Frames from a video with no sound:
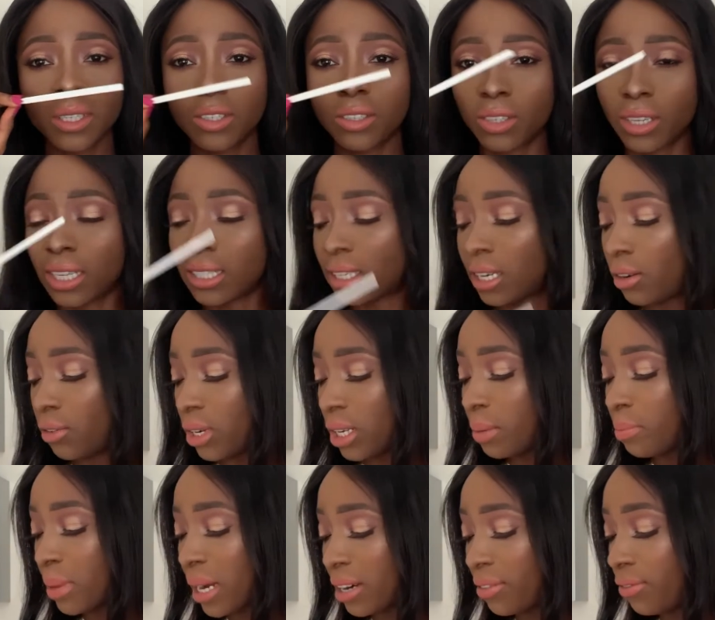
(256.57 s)
So that's
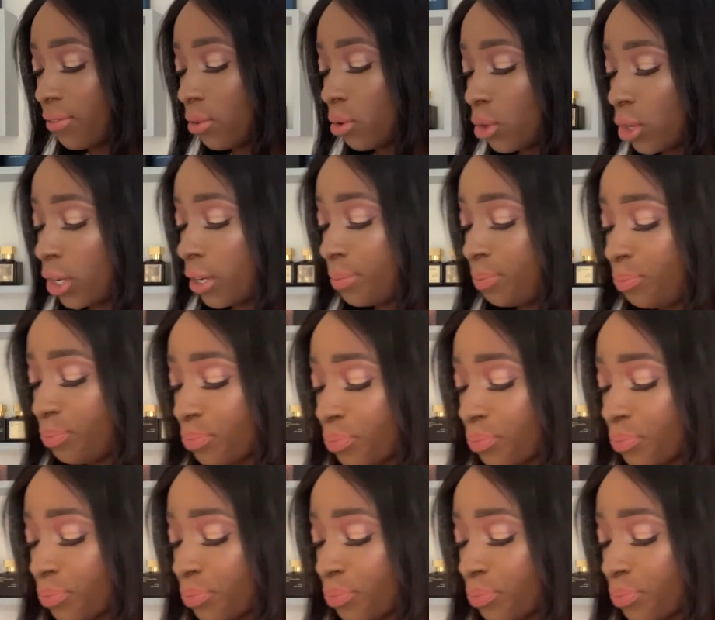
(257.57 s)
Lyric Man for you.